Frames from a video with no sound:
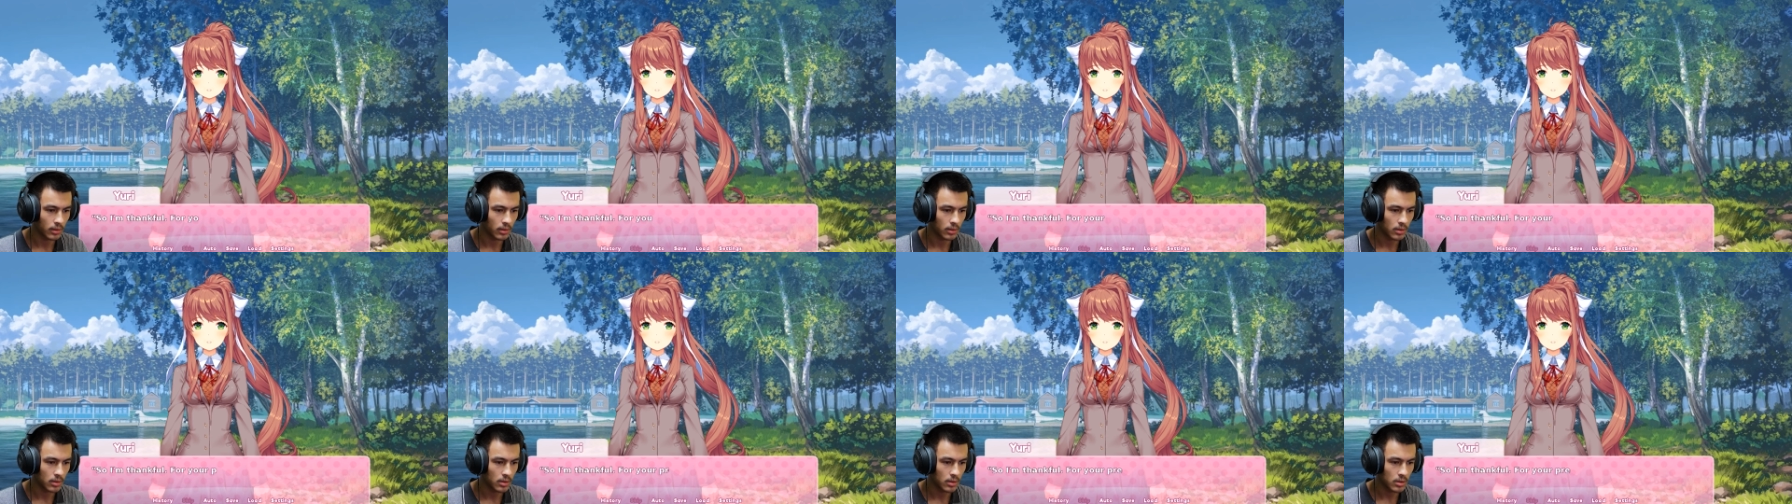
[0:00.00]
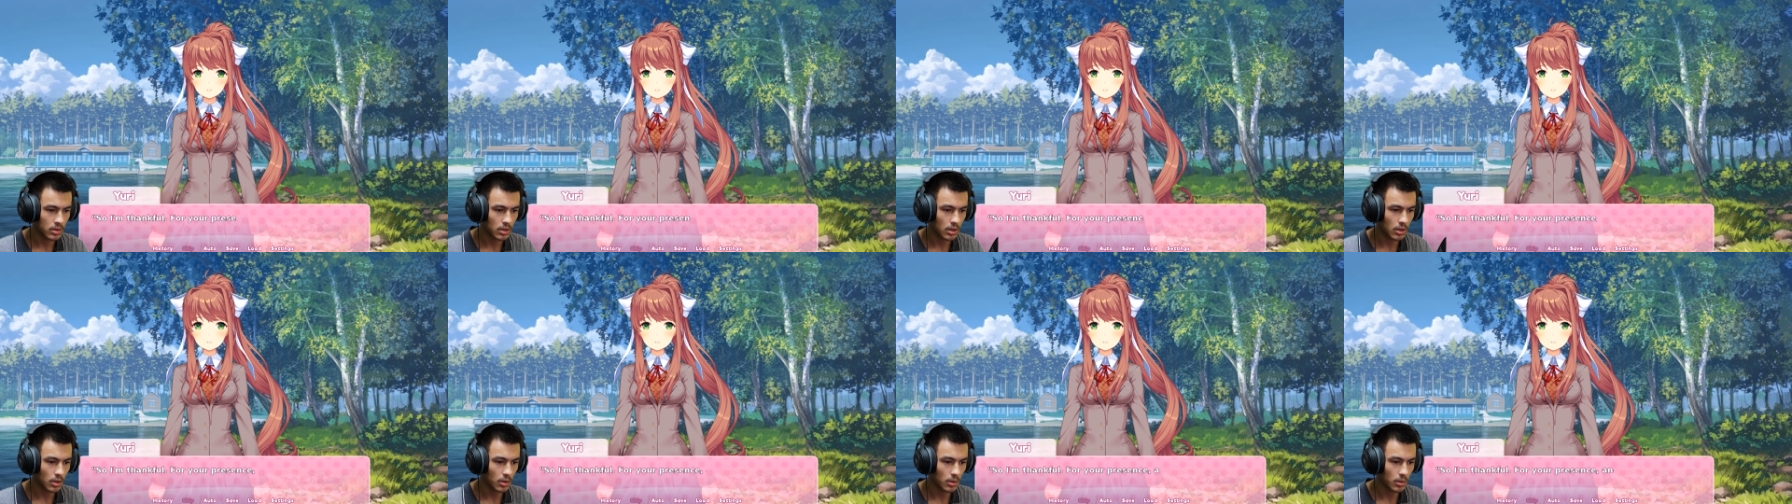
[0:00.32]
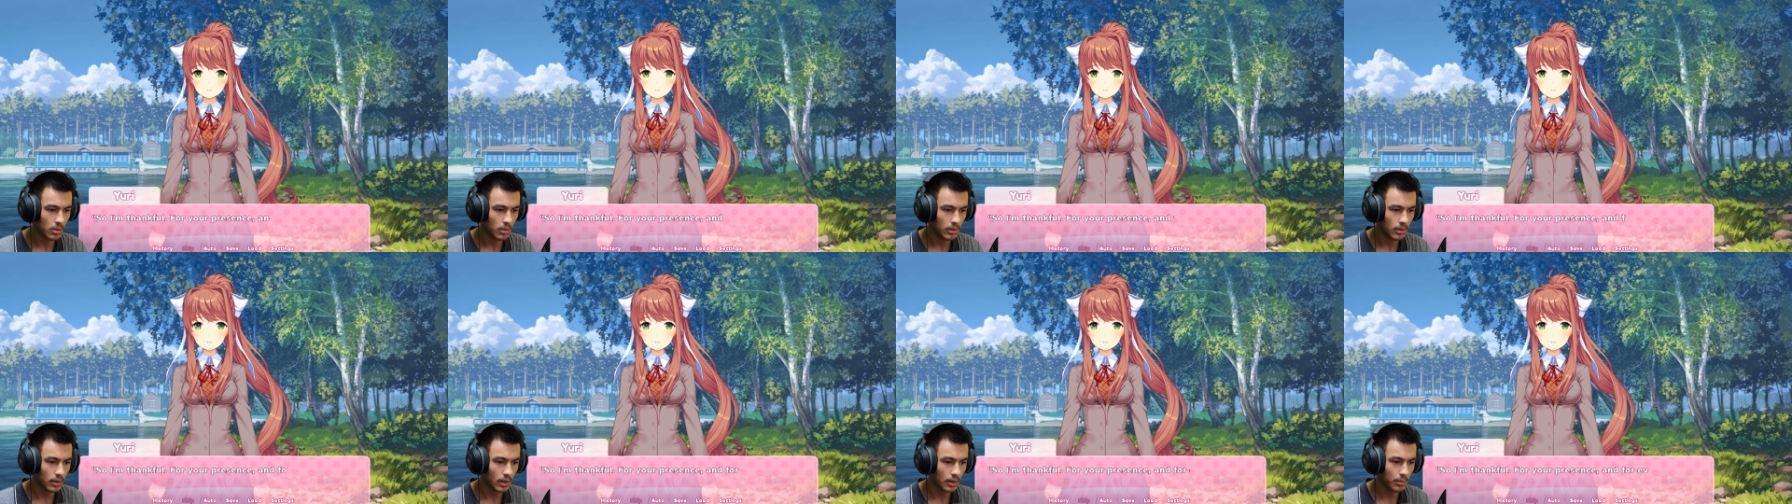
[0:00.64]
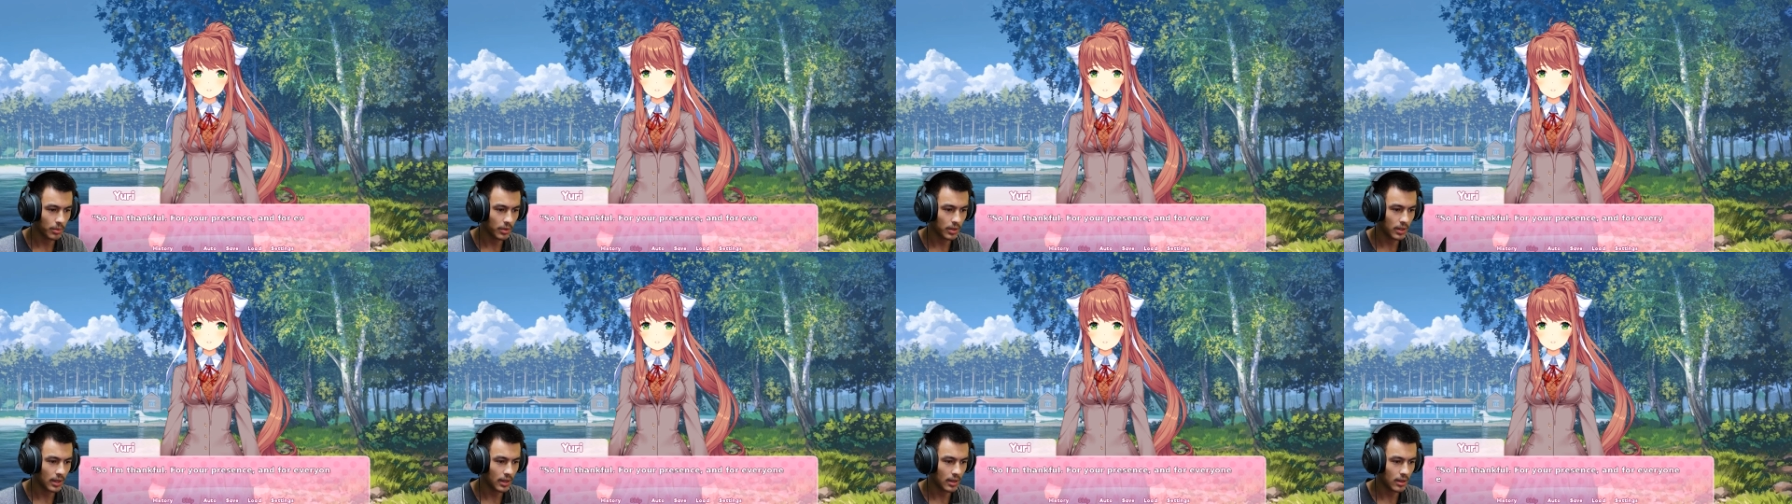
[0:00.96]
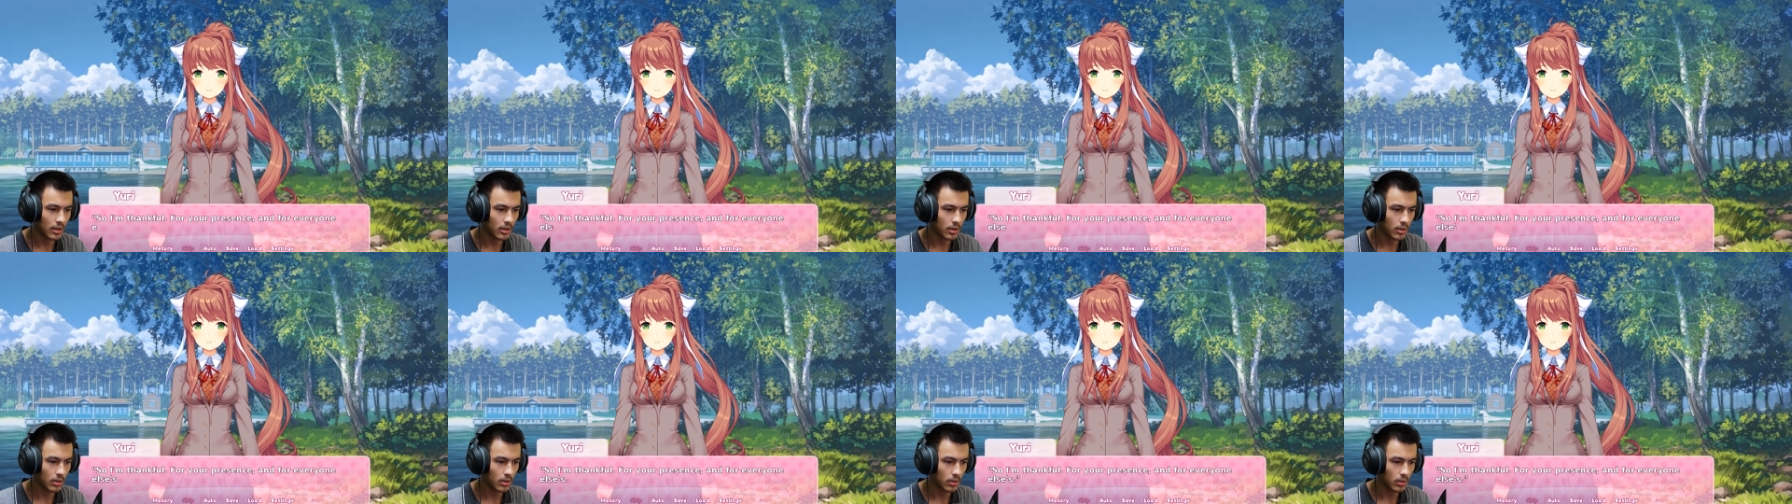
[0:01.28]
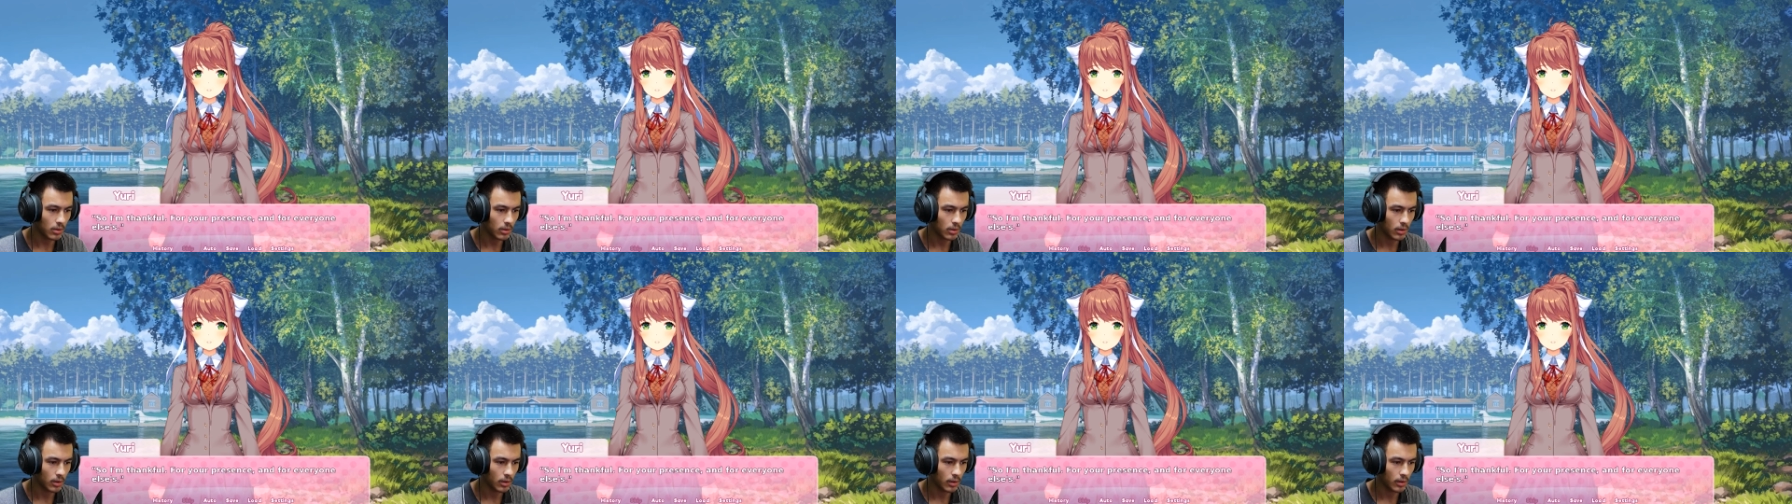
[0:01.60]
So I'm thank you
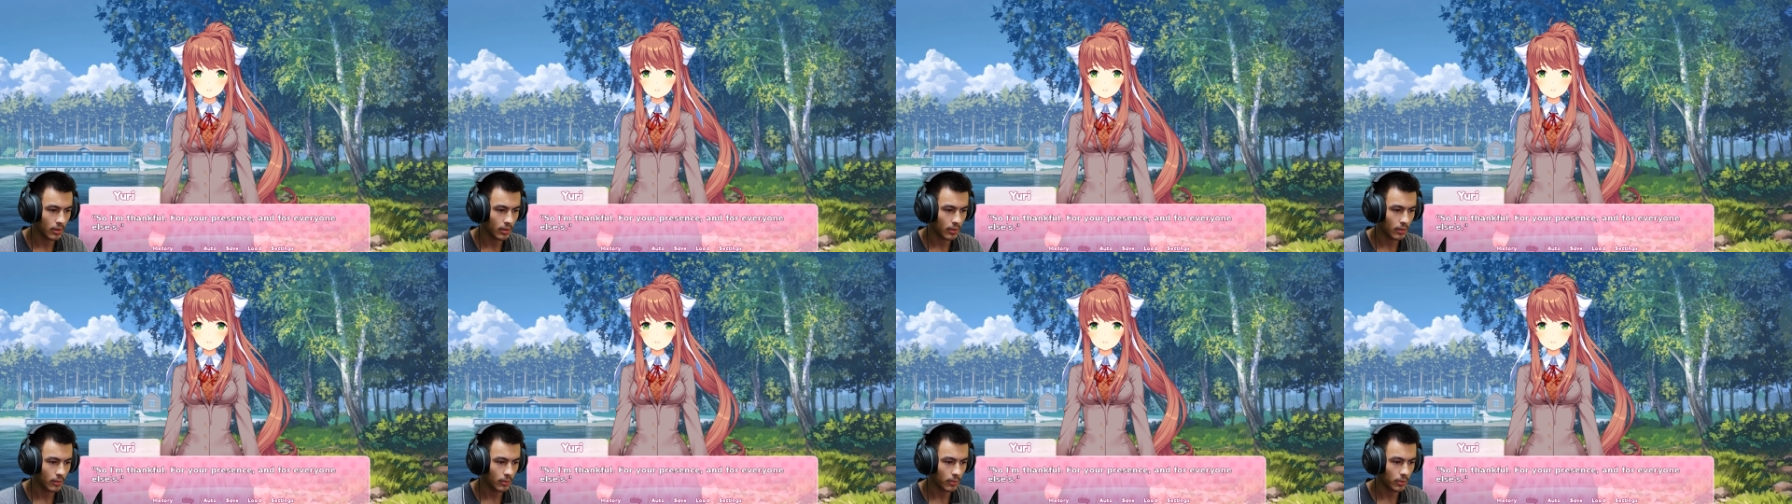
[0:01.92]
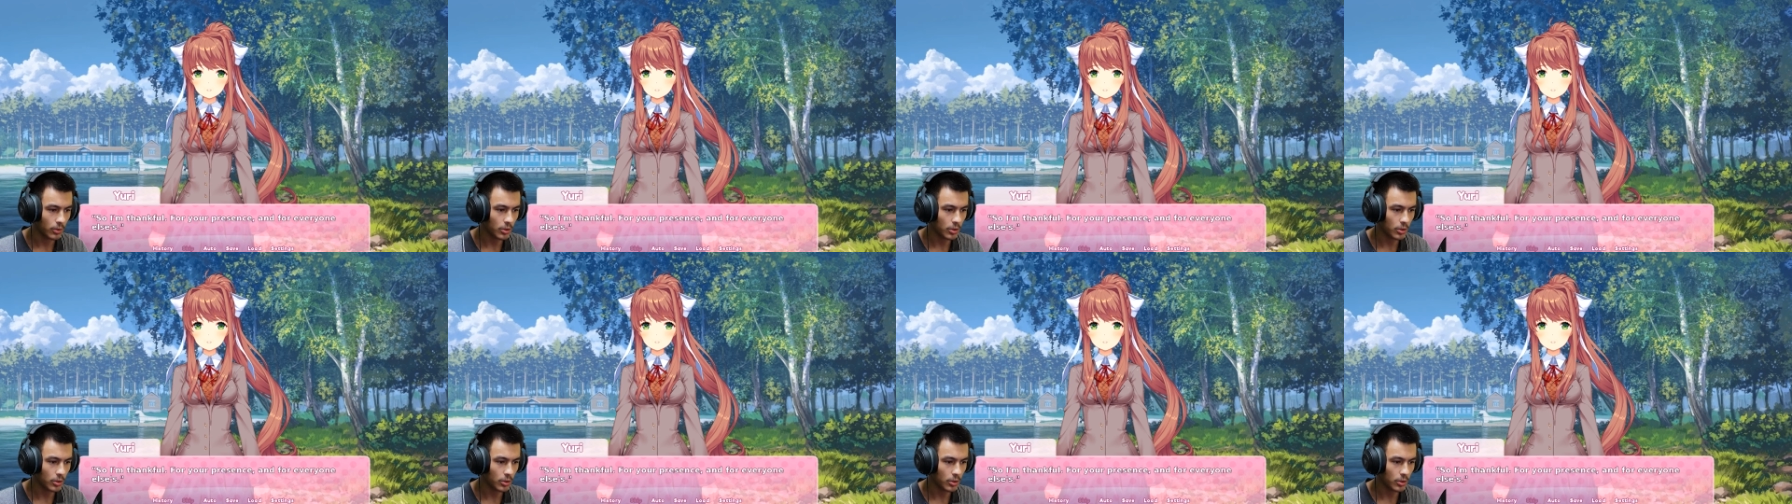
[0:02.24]
for